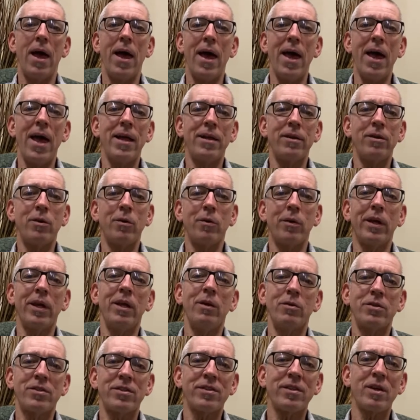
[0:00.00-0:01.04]
And
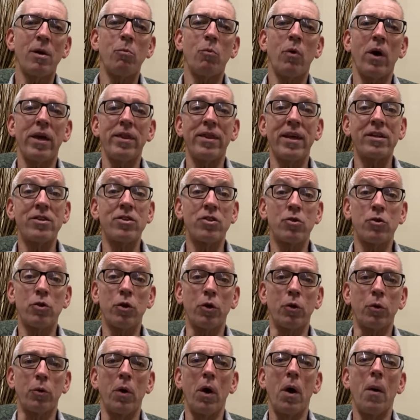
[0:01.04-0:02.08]
in some way, that's
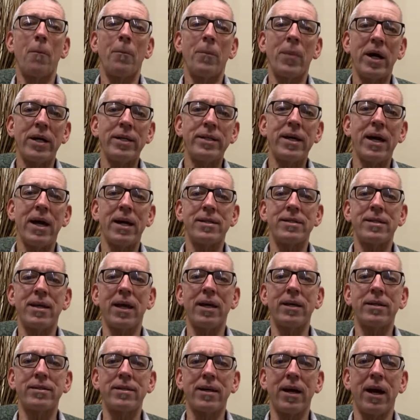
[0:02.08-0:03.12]
true. My dad's
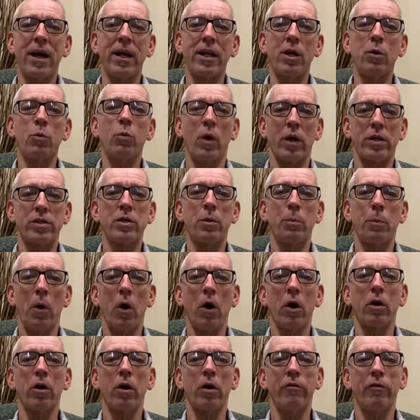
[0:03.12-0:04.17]
anxiety was a
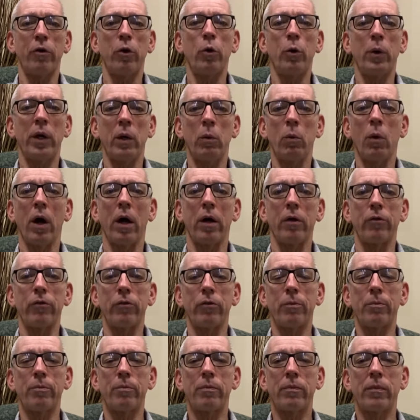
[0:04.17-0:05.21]
part of who he
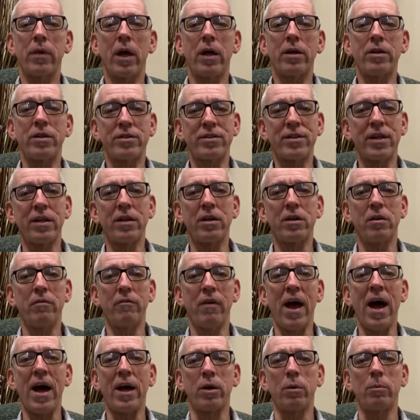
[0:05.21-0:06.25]
was a descendant of
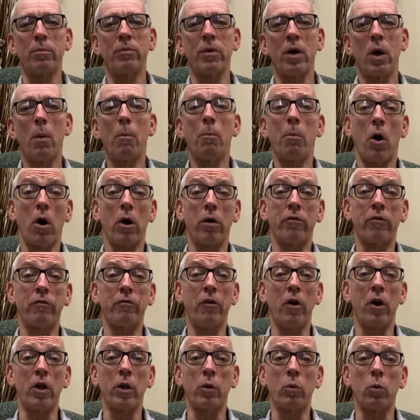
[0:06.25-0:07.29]
Adam, part of a
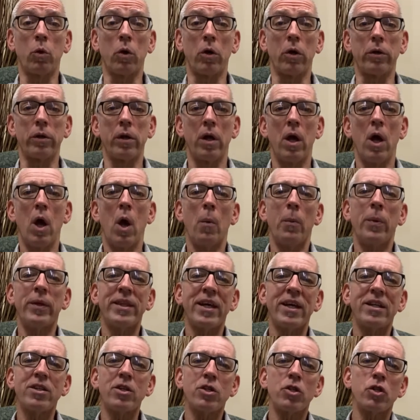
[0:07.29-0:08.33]
fallen world. But
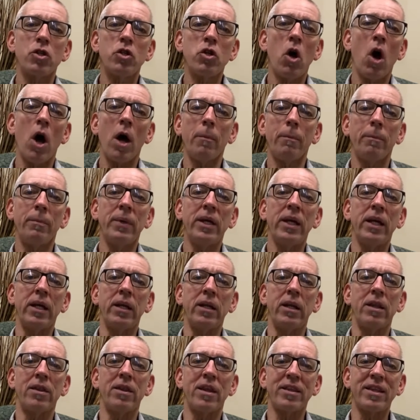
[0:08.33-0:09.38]
that does not
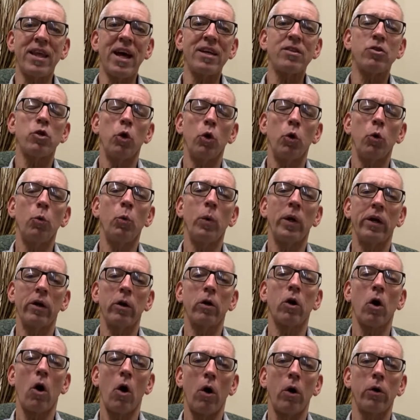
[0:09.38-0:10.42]
mean that that's who we are
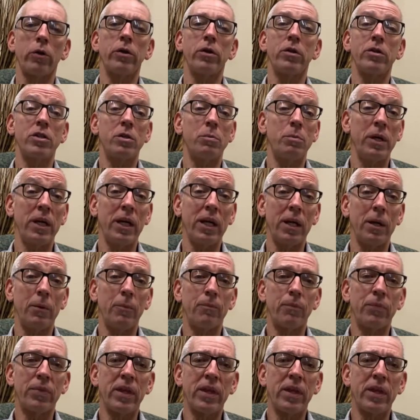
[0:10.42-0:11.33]
called to be.